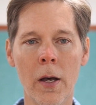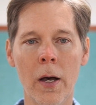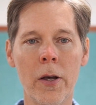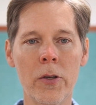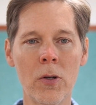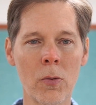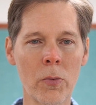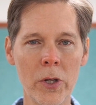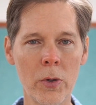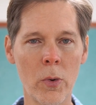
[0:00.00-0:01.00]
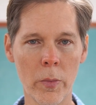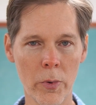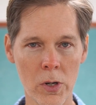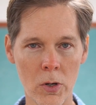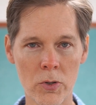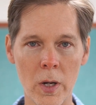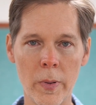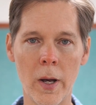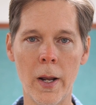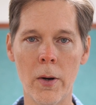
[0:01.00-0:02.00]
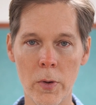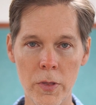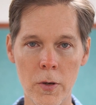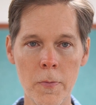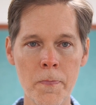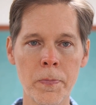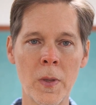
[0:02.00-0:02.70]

uh, you don't really want to bring your tripod out with you,